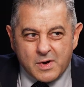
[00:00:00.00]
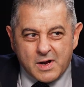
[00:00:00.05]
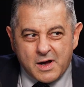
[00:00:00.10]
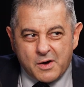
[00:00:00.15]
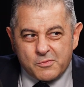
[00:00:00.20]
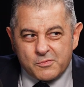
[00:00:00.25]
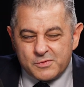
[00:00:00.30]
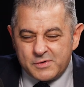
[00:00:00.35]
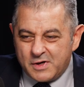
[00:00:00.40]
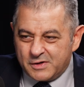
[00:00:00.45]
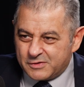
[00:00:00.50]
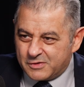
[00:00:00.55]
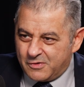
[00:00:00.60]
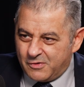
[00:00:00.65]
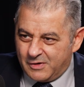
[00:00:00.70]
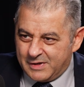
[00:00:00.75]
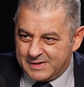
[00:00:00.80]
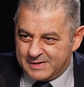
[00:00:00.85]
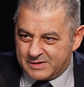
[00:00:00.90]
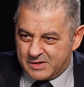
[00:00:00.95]
Well, I will not
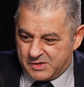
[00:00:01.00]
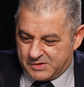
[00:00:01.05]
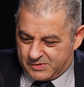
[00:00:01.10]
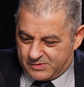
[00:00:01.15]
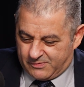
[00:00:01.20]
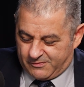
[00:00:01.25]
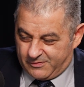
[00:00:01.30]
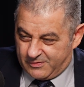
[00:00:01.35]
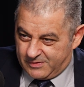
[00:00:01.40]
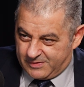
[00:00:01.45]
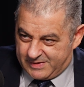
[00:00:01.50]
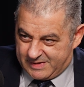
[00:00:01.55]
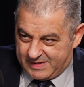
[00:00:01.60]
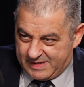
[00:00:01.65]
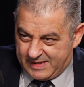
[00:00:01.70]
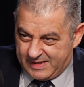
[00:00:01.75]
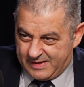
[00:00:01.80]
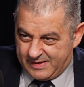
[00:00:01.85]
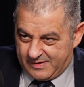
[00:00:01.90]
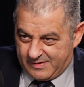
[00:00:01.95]
call it
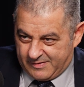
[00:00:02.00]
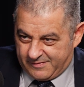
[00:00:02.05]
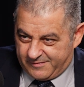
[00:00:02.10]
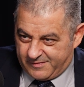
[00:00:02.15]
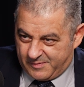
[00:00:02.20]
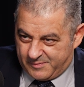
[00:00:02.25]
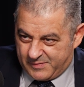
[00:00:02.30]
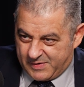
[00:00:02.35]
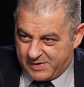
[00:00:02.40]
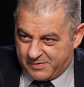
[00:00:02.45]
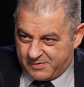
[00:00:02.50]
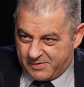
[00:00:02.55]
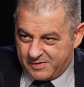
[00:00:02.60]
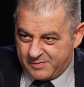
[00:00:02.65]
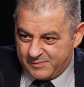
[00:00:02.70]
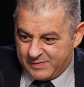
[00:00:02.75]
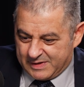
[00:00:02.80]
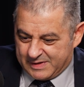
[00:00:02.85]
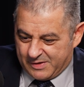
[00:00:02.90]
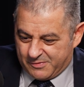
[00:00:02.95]
controversy from now
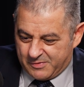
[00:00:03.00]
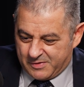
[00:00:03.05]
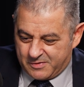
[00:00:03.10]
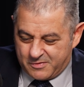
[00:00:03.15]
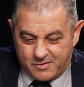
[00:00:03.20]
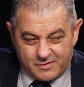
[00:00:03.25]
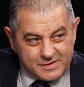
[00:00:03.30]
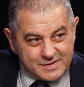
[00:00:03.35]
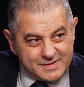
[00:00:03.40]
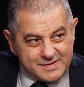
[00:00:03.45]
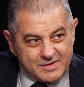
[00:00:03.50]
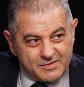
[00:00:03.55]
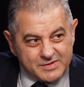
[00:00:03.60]
on, but I will call it,